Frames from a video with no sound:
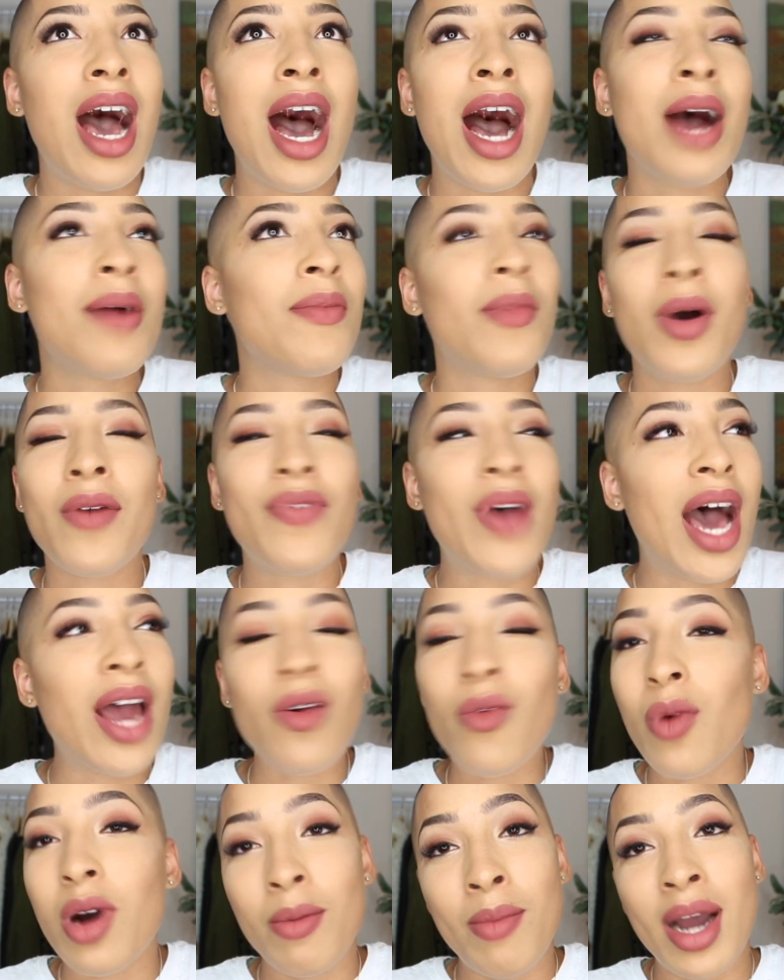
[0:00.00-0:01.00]
if I
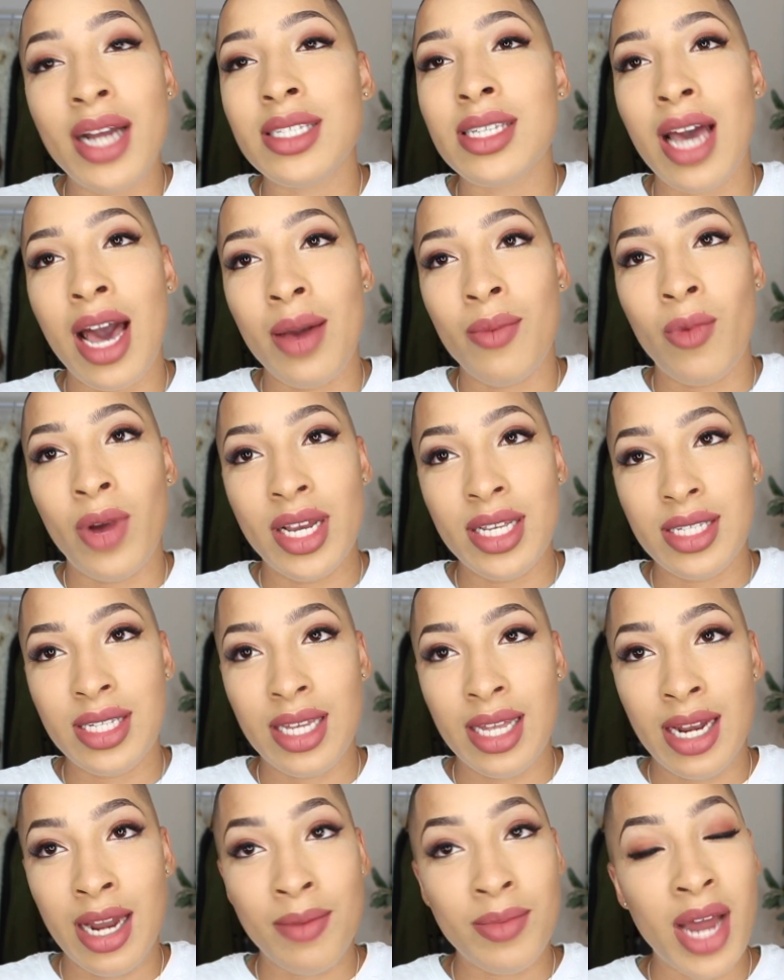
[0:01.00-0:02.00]
don't want my time
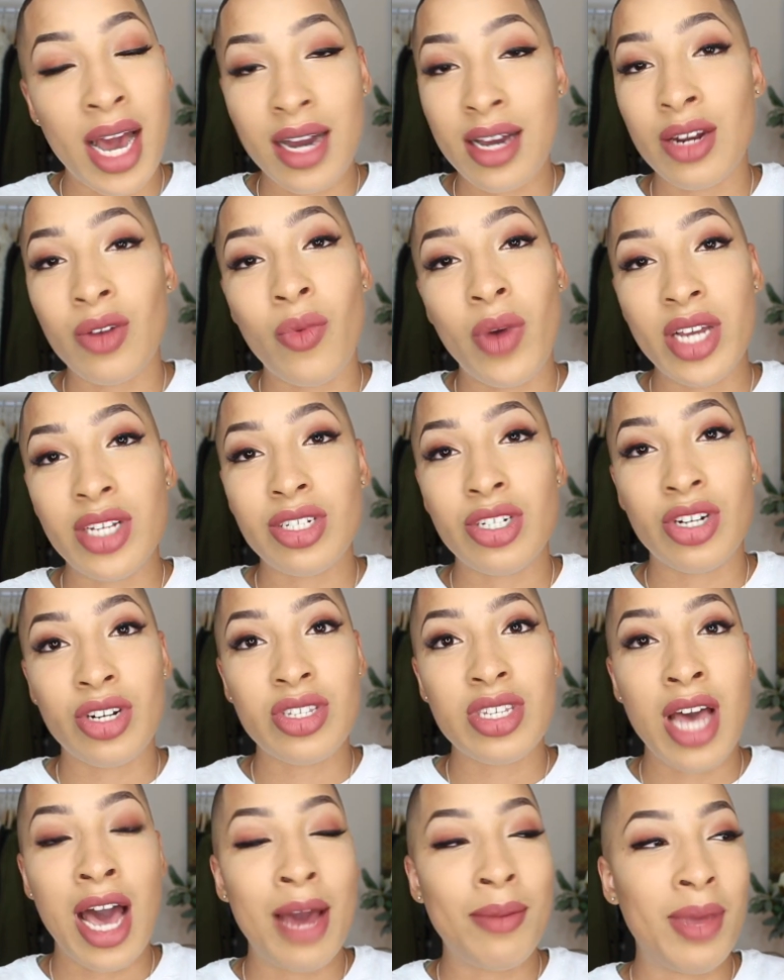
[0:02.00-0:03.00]
wasted, and I'm not gonna waste your
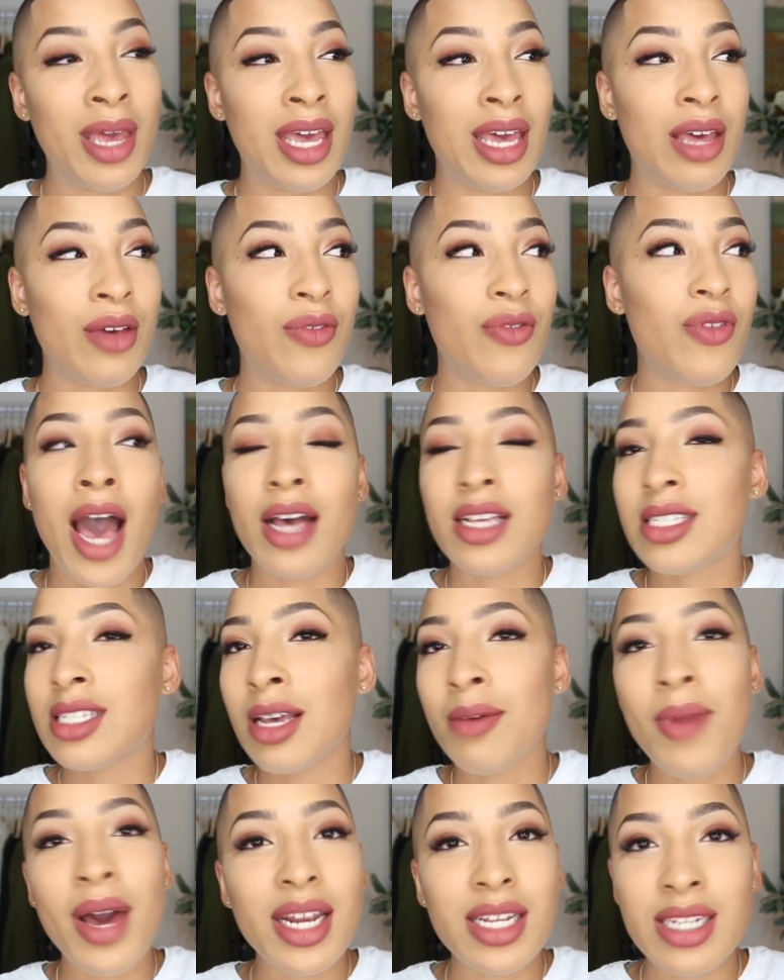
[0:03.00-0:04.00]
time, if
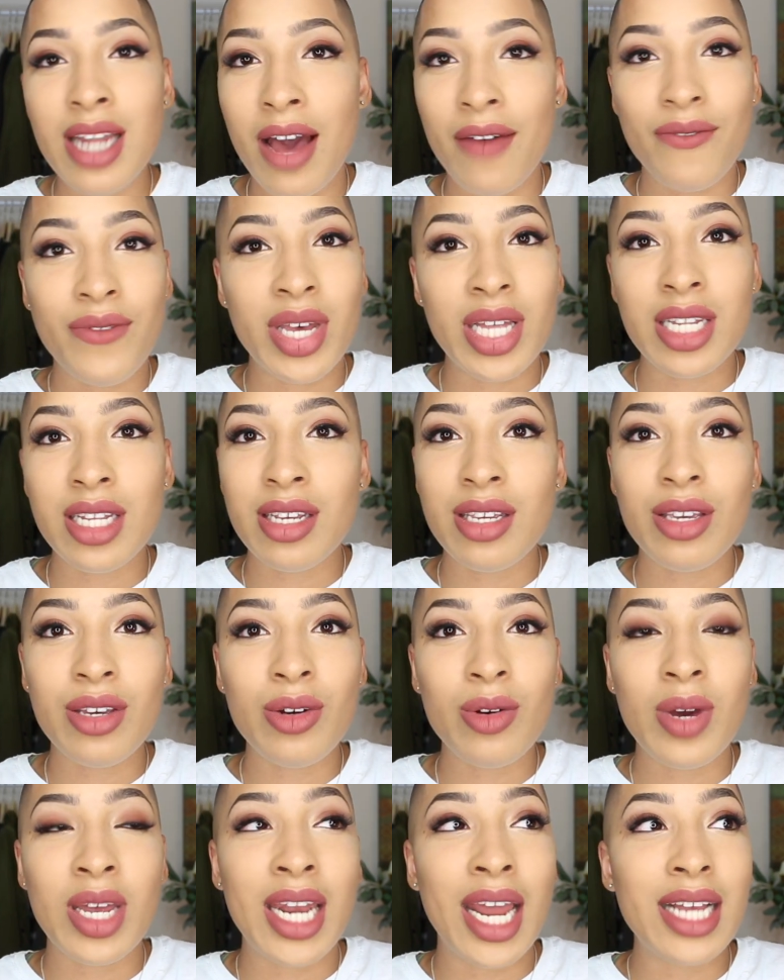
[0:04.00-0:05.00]
somebody's not feeling
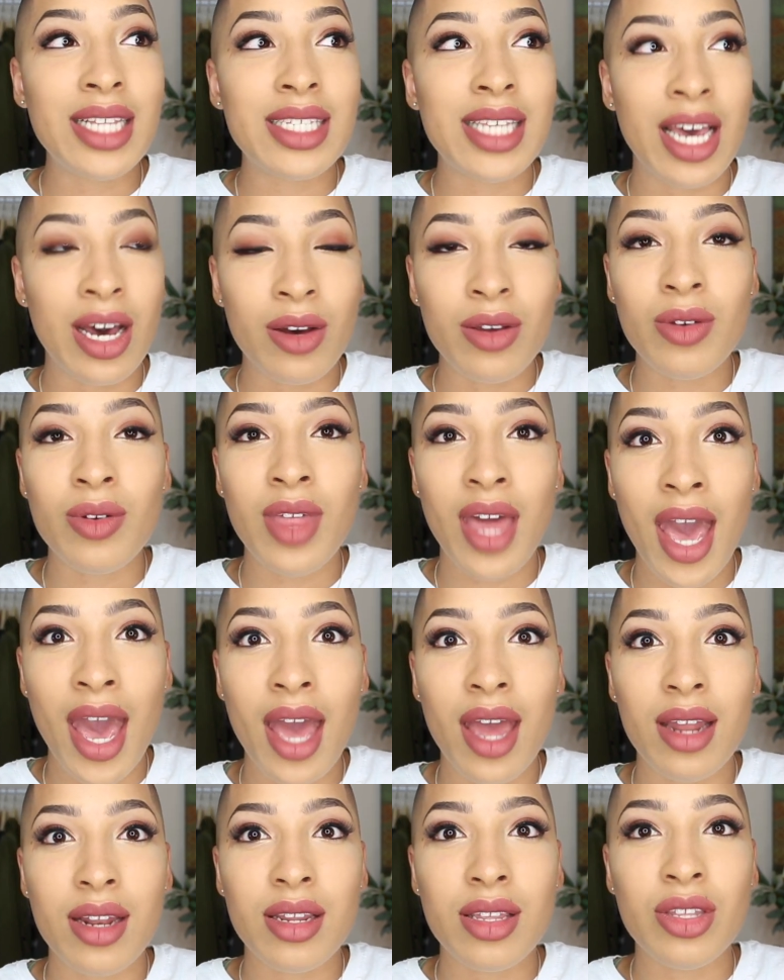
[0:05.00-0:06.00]
you and they tell you
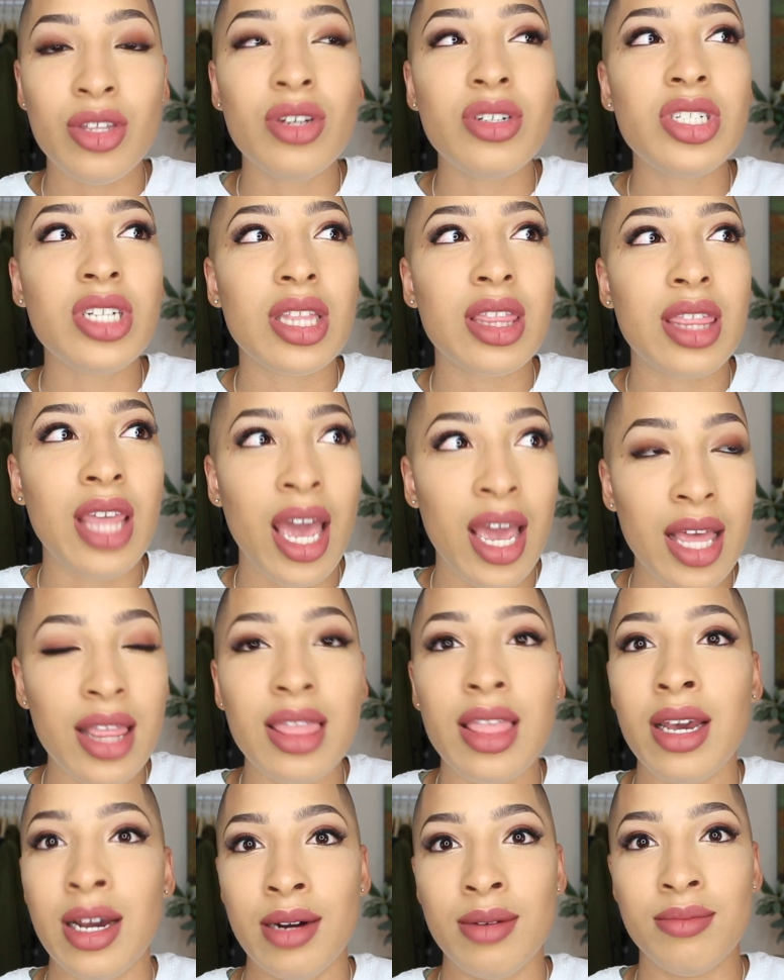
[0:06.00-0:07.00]
that, you should
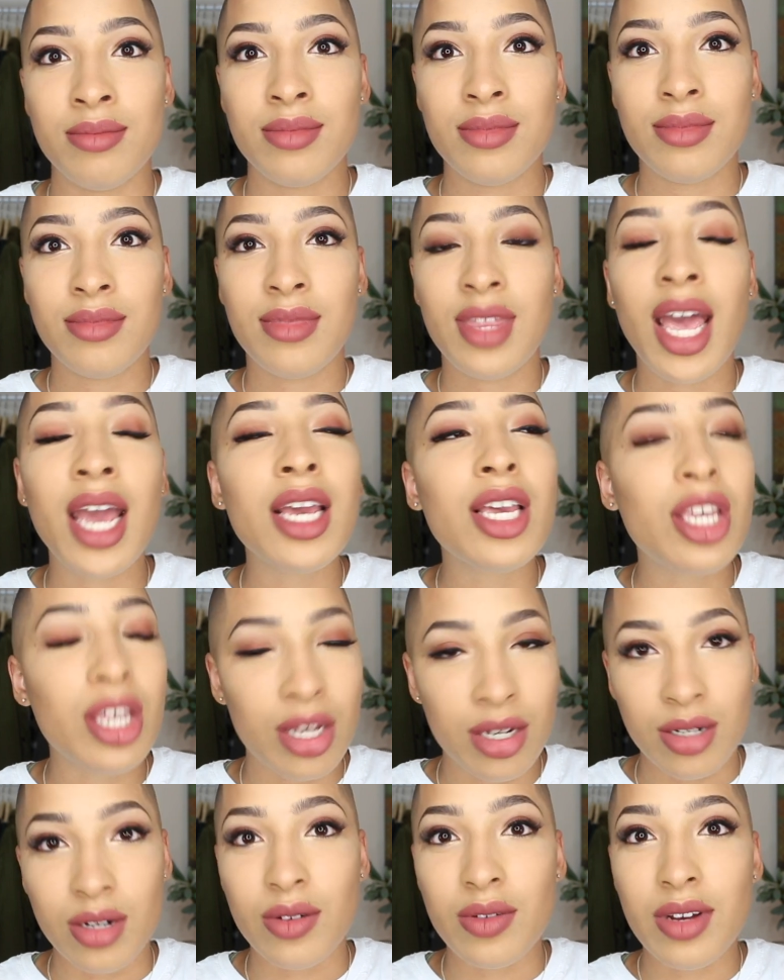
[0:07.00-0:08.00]
thank them. Thank
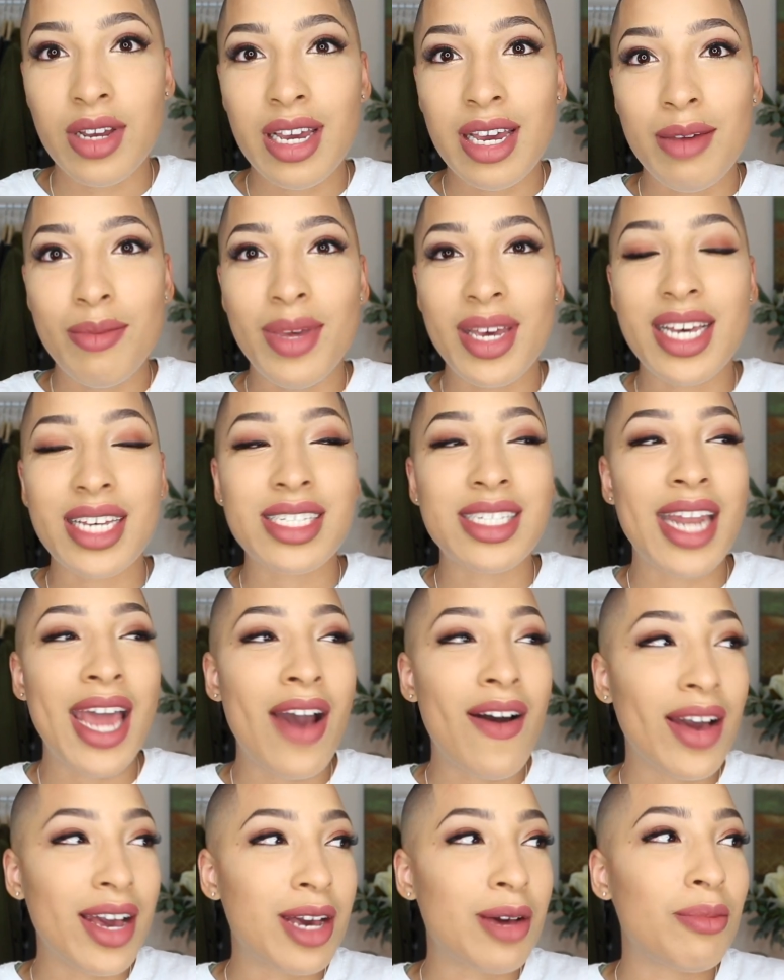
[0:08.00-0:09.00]
you, because
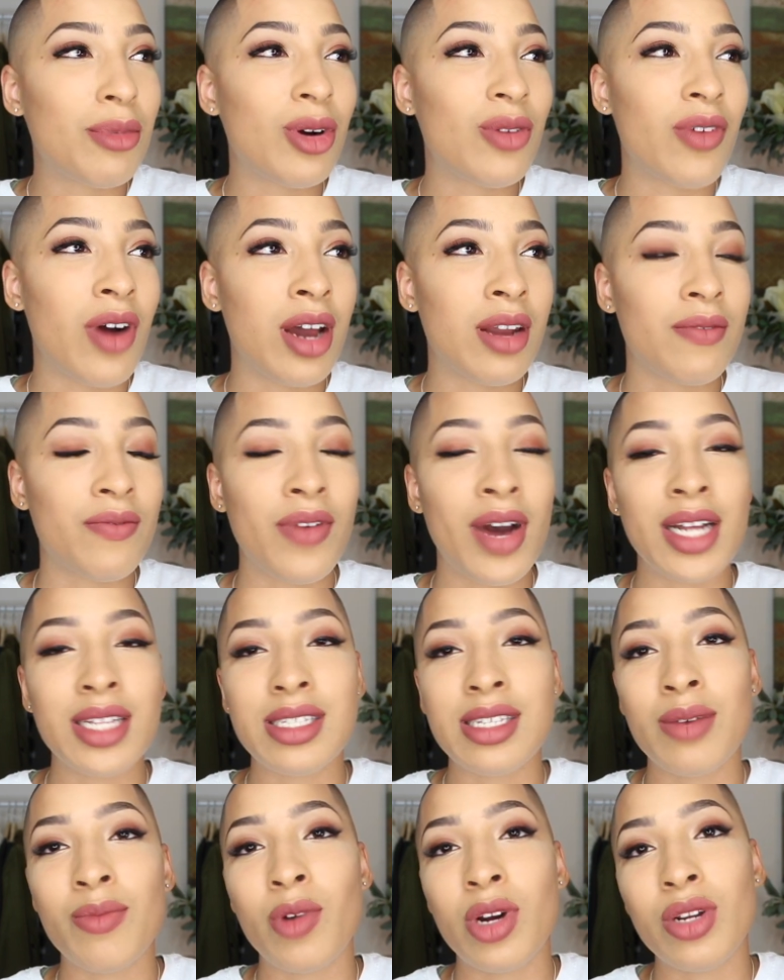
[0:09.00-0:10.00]
now I can move on and
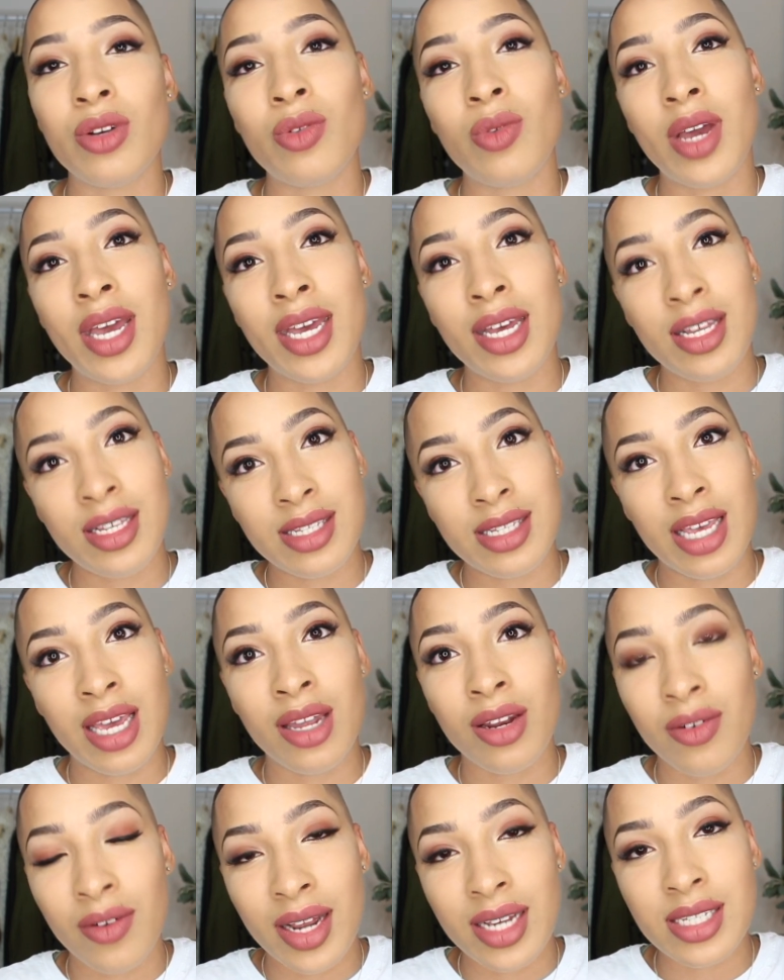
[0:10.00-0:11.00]
find someone who is
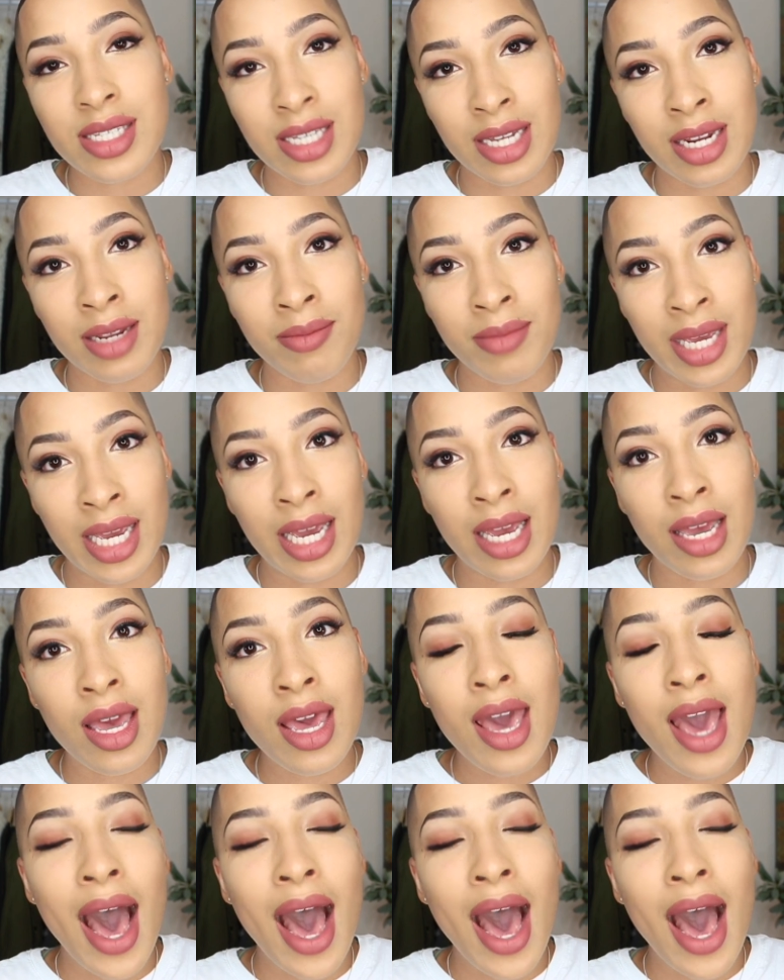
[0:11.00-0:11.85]
interested in me.